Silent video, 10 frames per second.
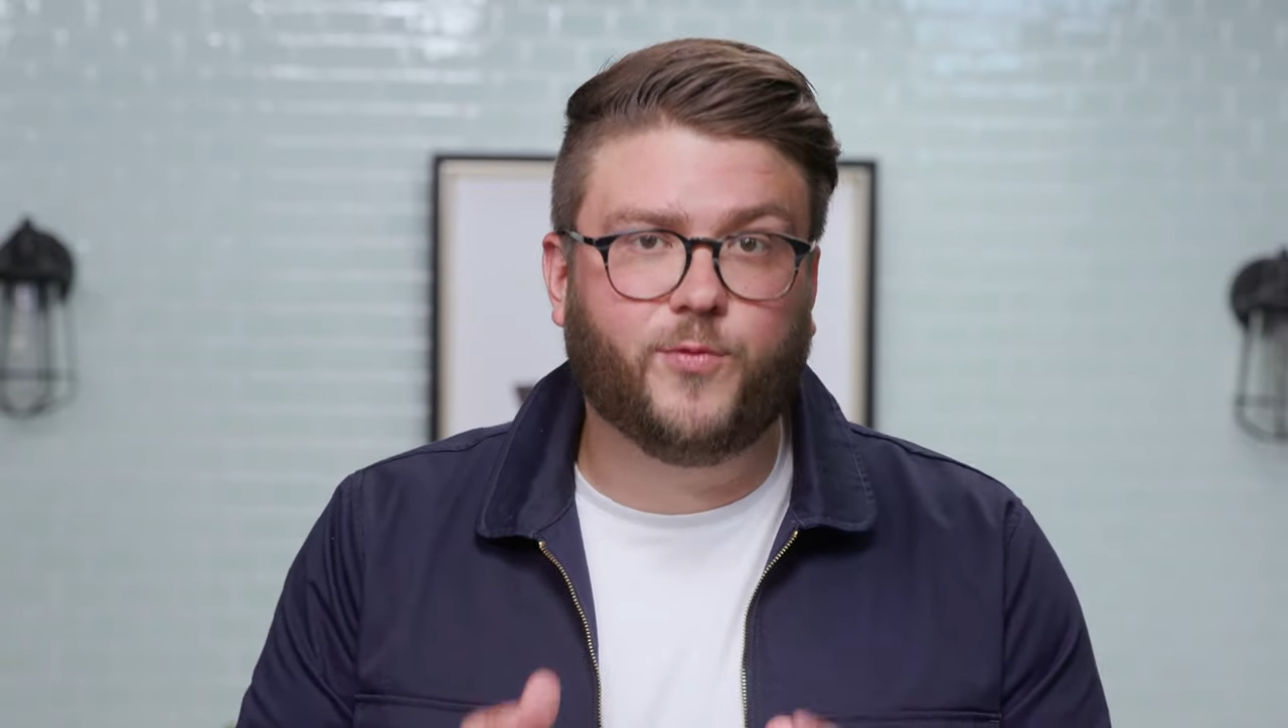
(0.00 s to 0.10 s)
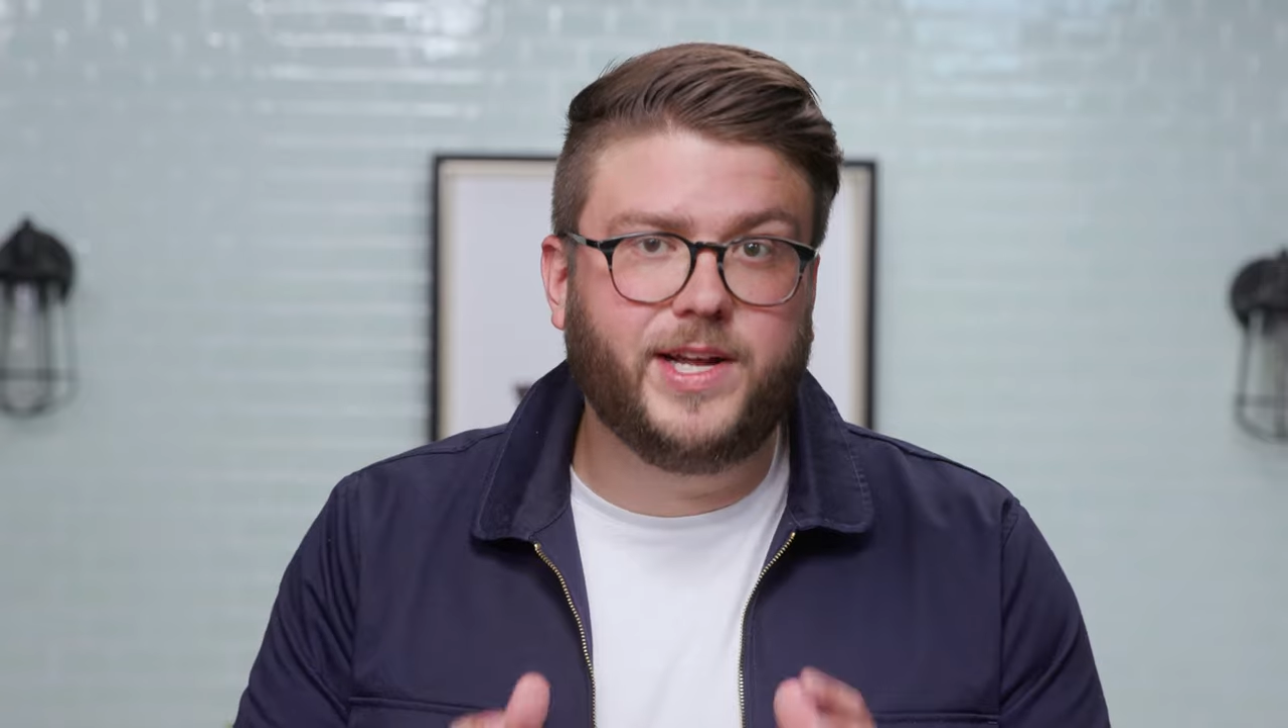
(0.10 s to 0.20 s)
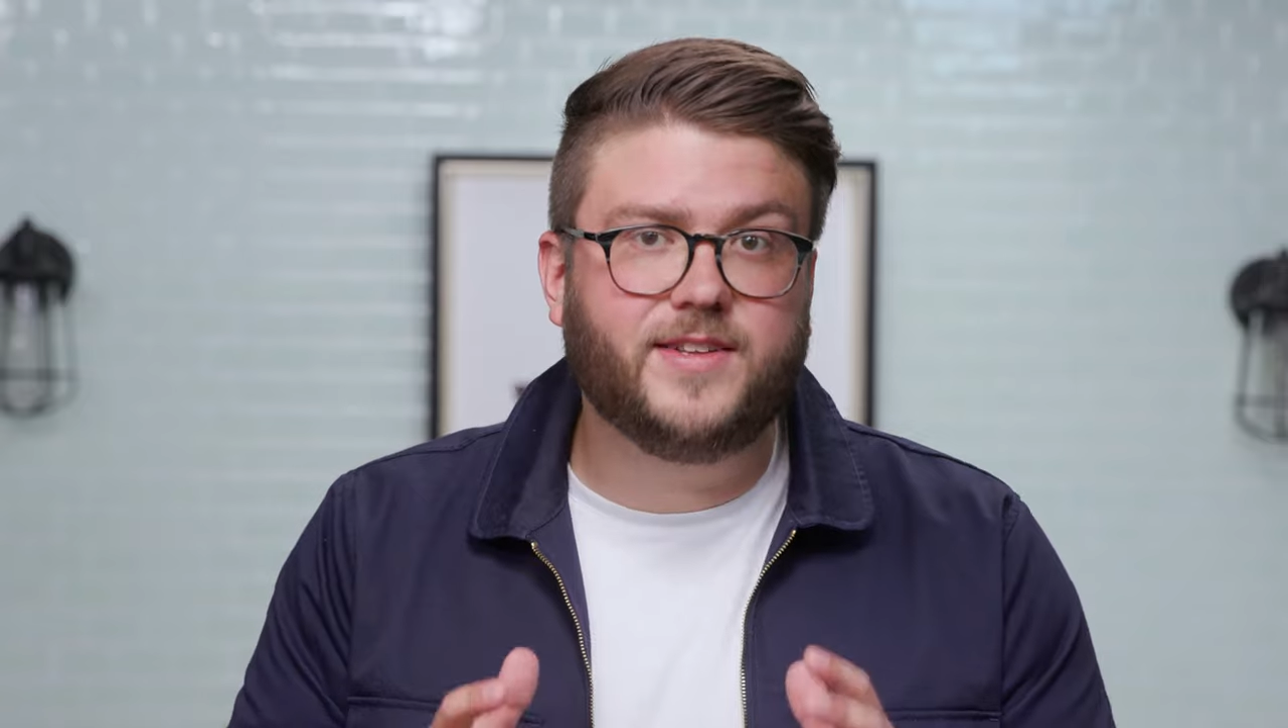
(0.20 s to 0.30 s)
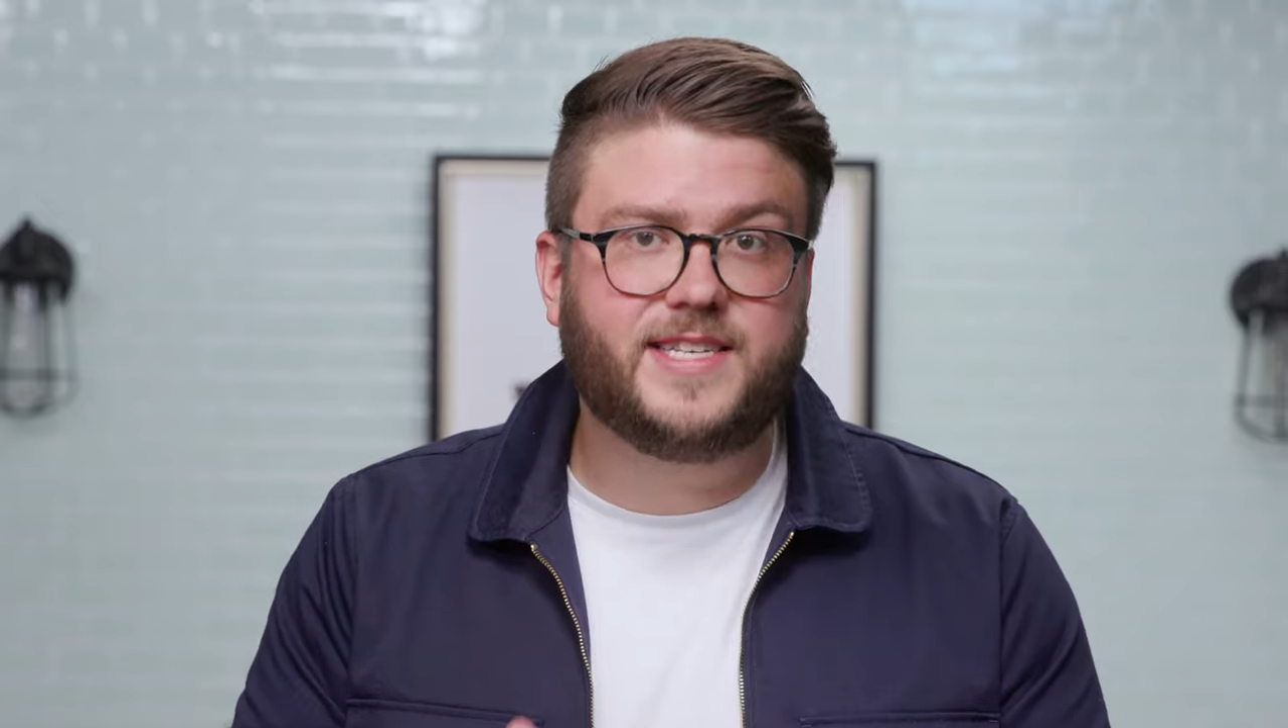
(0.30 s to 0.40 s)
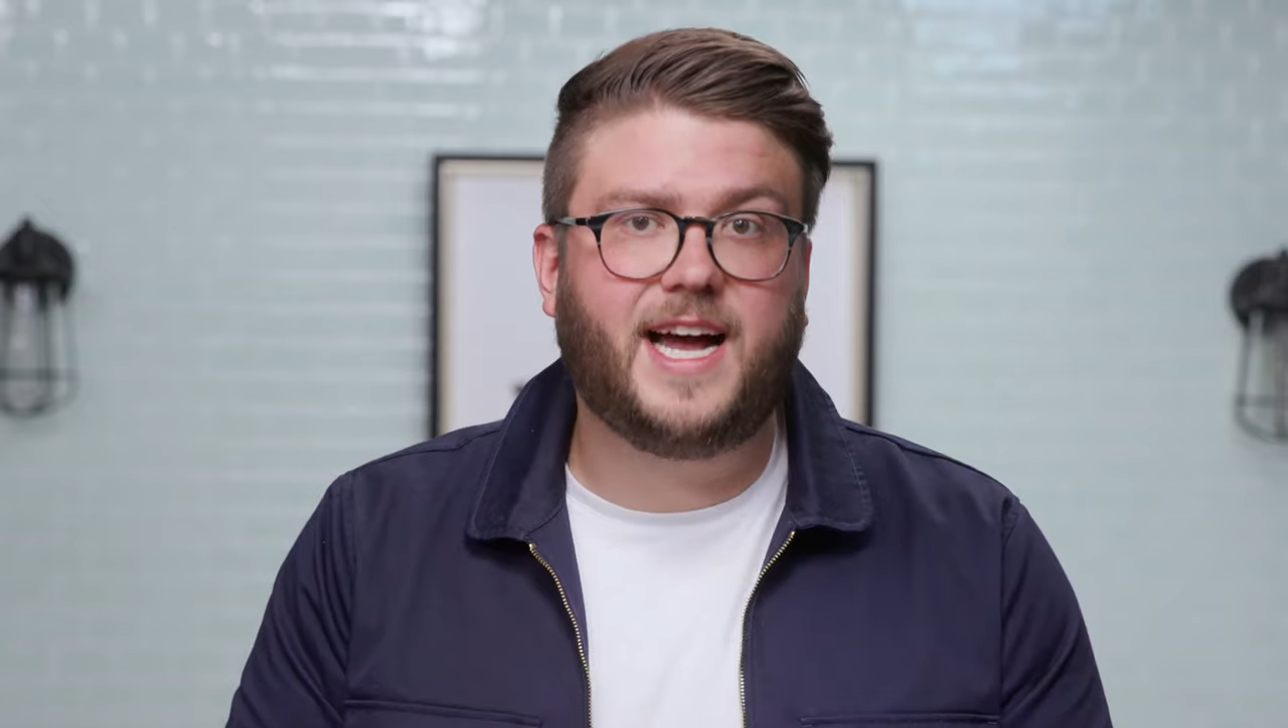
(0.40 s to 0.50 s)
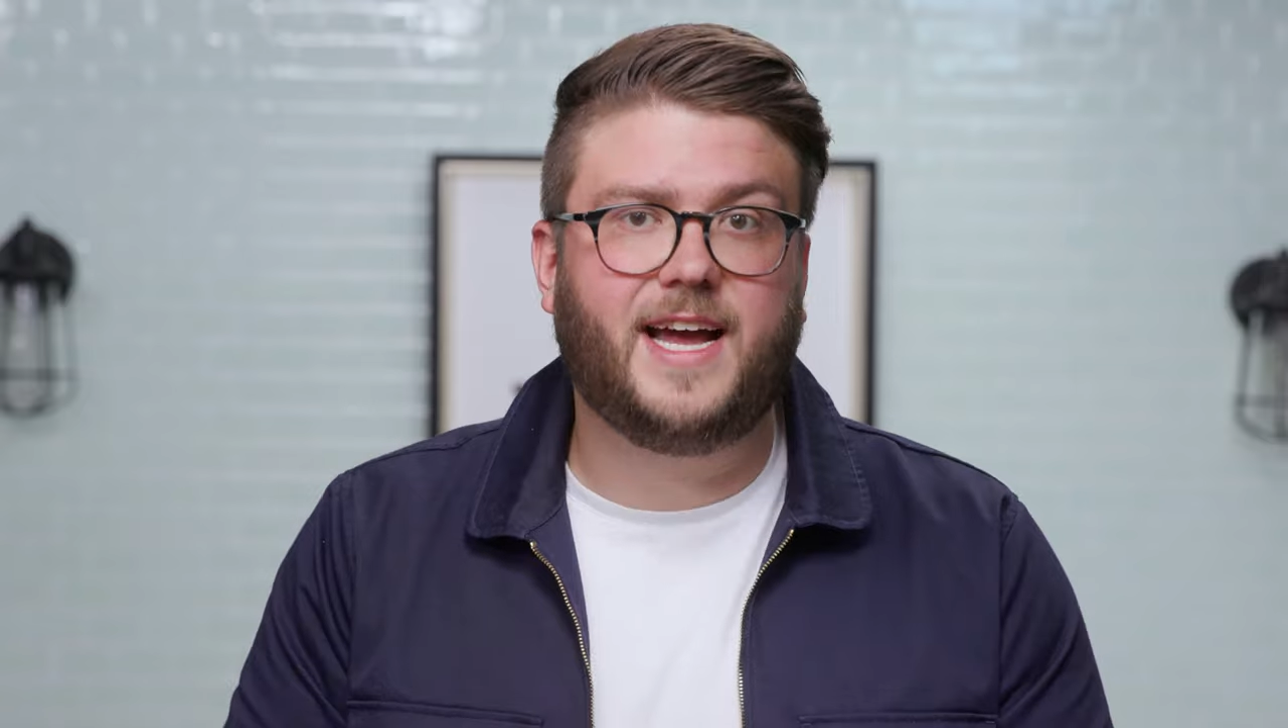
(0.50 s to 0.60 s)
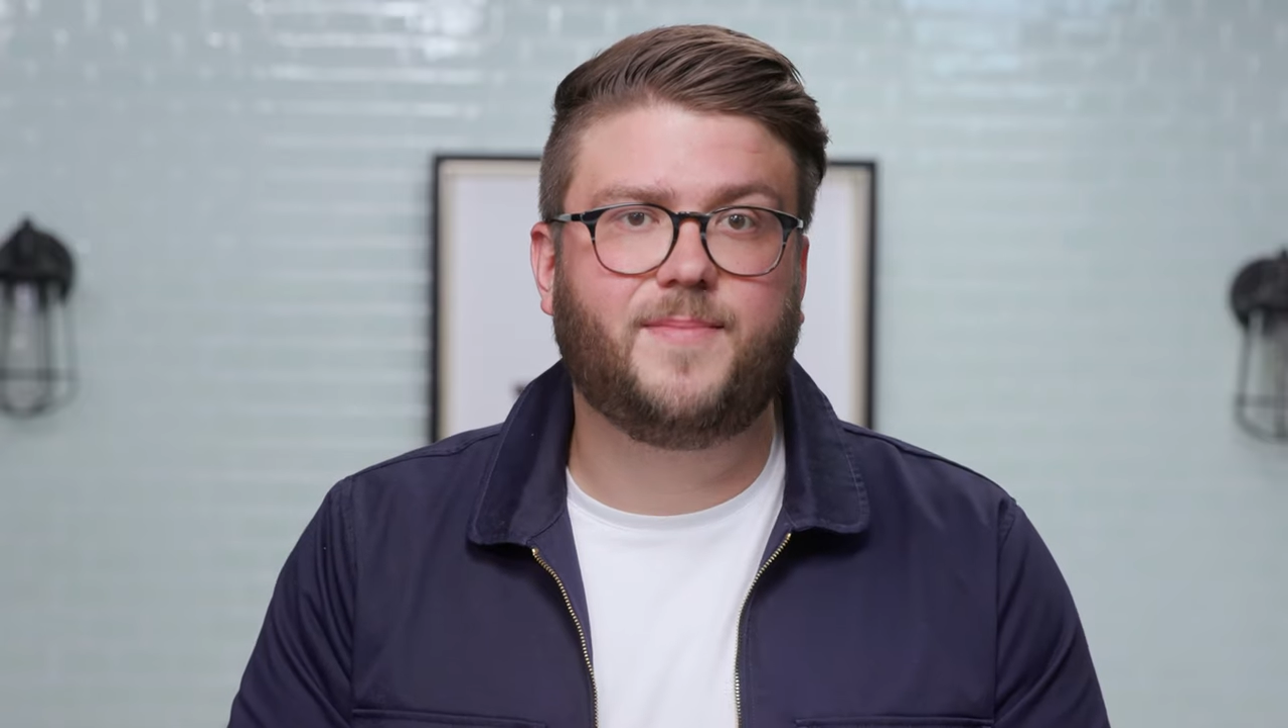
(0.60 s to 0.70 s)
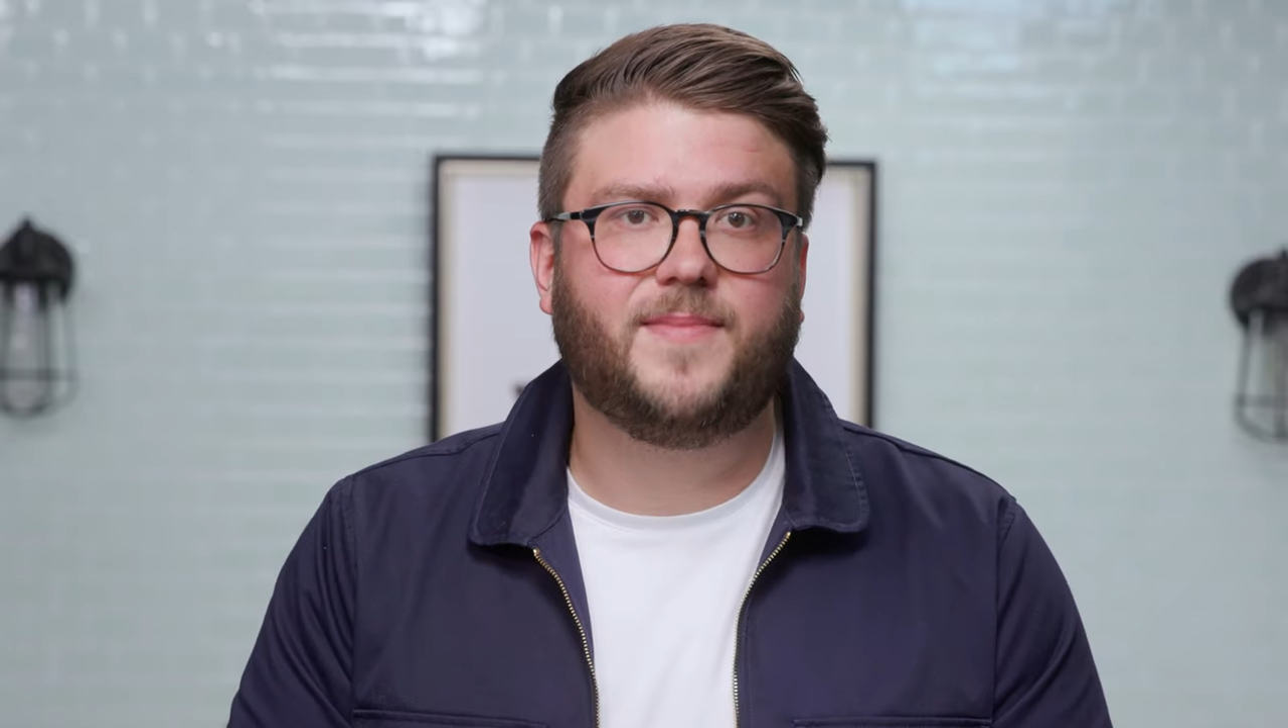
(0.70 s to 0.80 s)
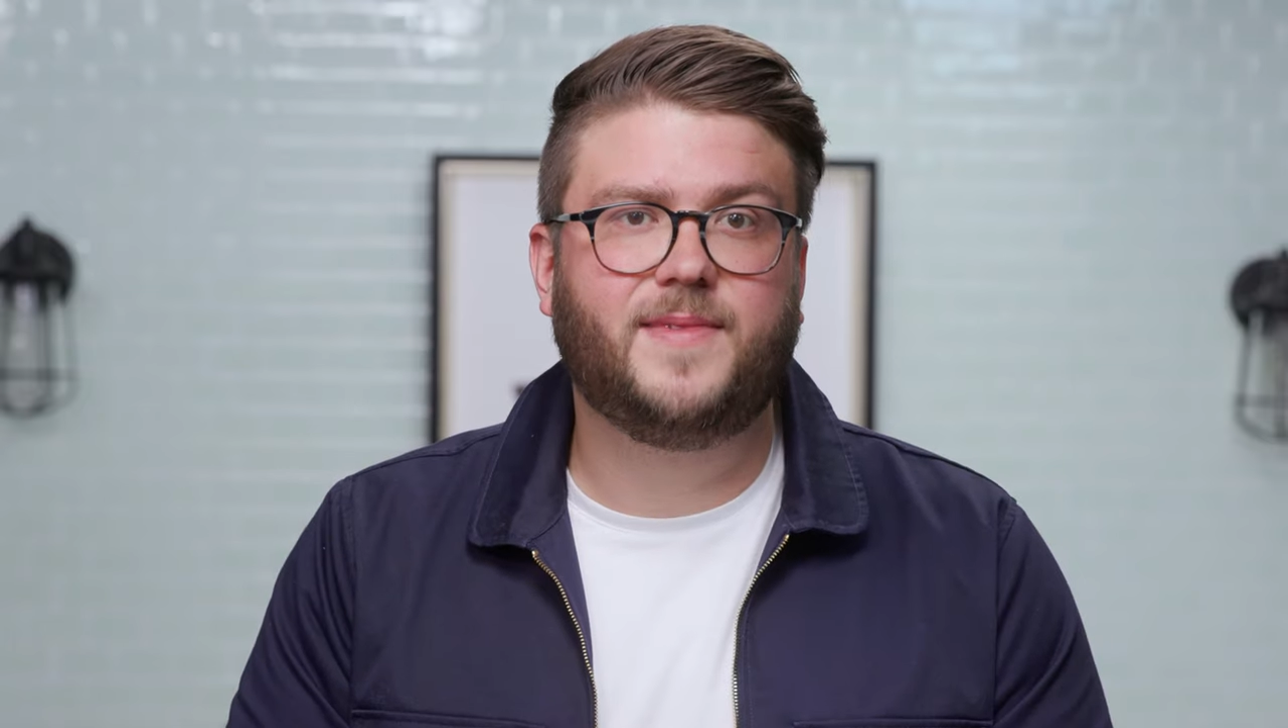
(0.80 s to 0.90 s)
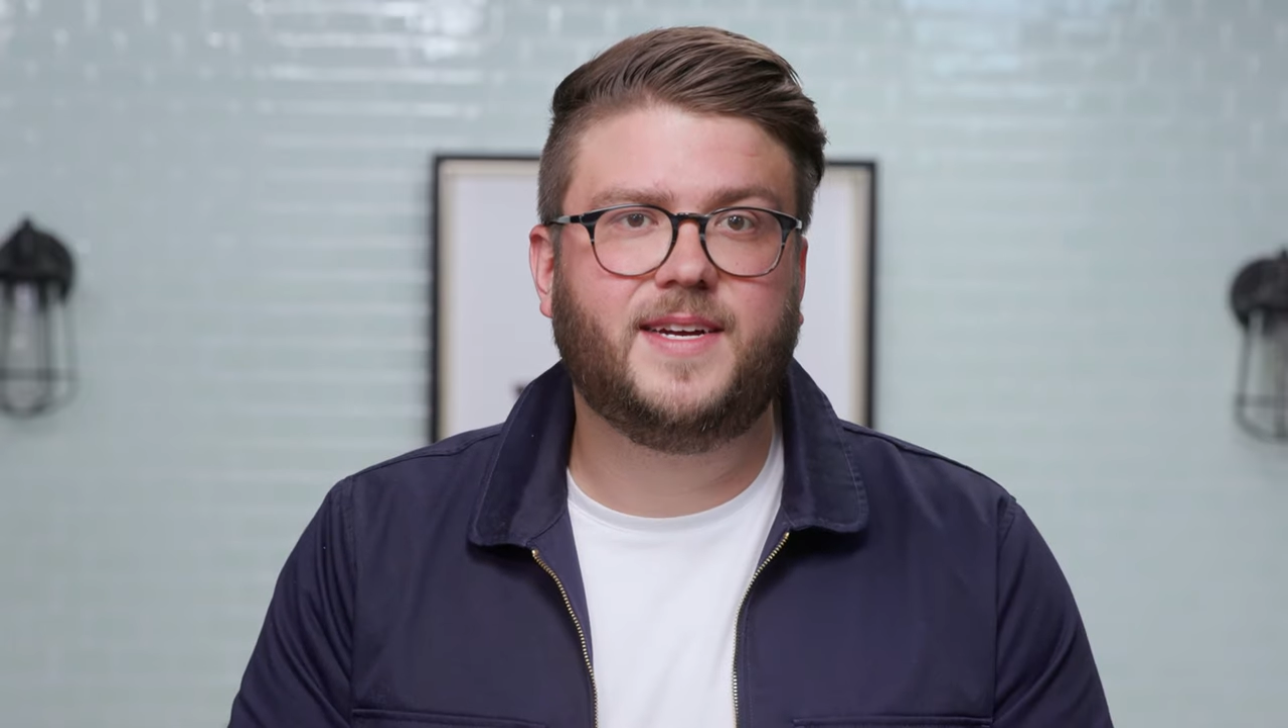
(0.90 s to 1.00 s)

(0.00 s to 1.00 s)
real time.